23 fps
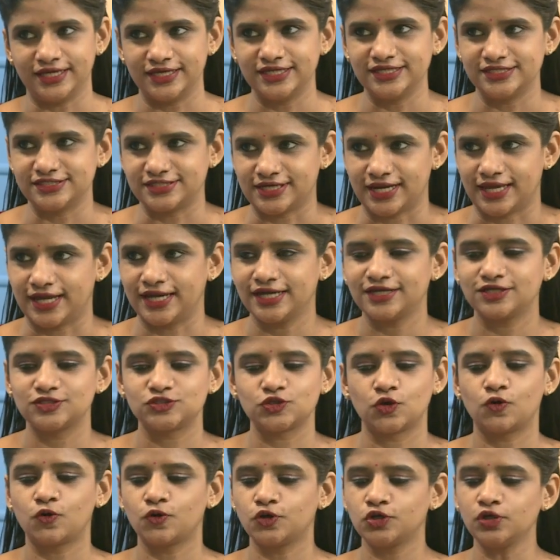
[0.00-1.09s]
is, right?
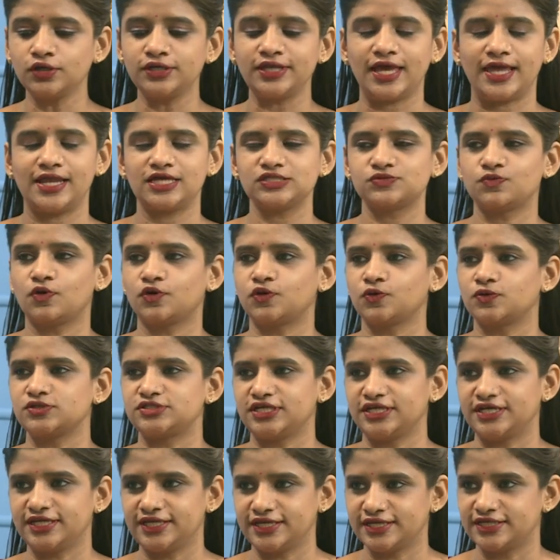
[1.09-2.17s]
So could you tell us what
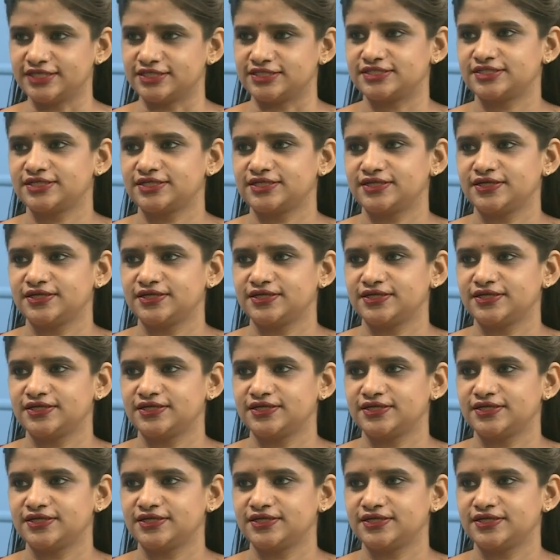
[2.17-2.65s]
OCD is?